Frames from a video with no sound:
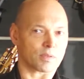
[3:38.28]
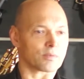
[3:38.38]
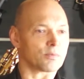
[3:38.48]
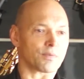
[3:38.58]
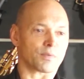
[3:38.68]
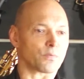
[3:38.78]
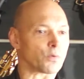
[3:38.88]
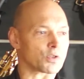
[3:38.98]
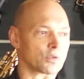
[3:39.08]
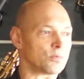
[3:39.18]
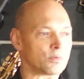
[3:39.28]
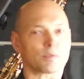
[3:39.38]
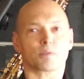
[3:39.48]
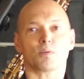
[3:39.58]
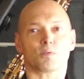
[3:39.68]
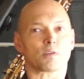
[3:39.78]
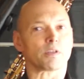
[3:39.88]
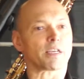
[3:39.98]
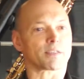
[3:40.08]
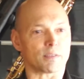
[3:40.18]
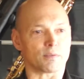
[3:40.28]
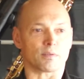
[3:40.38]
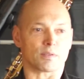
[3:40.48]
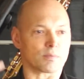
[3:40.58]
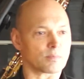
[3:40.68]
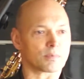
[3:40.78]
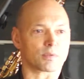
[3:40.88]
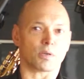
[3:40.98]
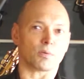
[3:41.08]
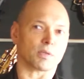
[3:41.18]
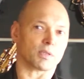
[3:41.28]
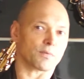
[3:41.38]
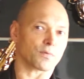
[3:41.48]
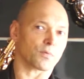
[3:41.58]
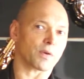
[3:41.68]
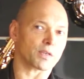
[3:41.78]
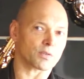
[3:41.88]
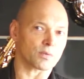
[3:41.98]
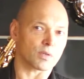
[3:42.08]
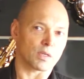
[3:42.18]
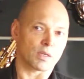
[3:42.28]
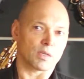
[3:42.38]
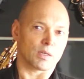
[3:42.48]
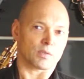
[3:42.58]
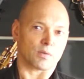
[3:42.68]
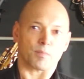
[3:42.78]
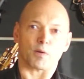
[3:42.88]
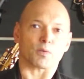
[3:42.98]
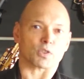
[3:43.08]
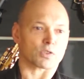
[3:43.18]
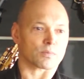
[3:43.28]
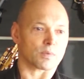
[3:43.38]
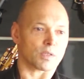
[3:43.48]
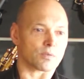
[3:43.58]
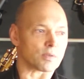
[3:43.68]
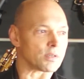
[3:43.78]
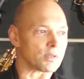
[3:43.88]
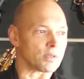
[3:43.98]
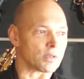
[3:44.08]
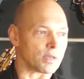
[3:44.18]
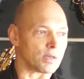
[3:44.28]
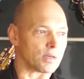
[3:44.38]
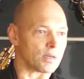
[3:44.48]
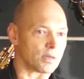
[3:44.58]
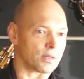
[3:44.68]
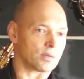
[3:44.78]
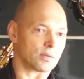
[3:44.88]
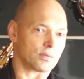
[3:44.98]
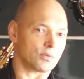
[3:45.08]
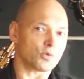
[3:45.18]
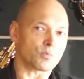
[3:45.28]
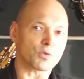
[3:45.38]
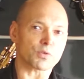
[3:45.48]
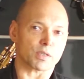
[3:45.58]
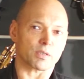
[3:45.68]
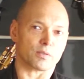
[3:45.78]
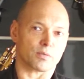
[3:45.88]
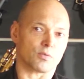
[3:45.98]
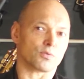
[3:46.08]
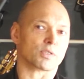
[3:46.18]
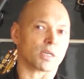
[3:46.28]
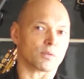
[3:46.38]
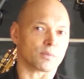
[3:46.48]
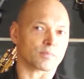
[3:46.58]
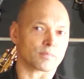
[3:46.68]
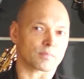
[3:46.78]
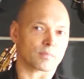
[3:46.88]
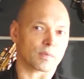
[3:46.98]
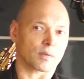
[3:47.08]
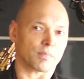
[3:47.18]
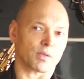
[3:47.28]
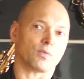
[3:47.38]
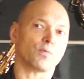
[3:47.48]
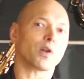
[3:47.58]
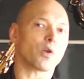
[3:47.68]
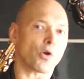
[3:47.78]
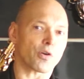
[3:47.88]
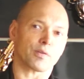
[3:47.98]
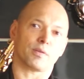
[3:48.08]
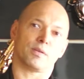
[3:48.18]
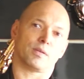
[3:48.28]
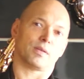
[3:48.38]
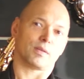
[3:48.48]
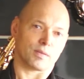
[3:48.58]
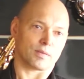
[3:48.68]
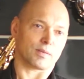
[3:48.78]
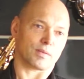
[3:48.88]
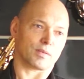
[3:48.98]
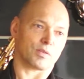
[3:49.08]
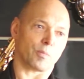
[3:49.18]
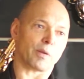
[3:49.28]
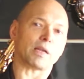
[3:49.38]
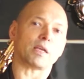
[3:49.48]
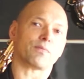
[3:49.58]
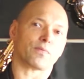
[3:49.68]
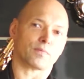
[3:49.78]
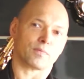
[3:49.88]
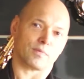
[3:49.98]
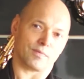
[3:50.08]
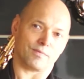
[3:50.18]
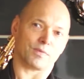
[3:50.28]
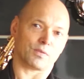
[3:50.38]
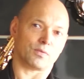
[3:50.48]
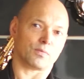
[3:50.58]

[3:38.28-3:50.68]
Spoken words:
You have to first go to the next one. So it's a totally different way to approach into a new music, into a new sound. But you will learn to believe what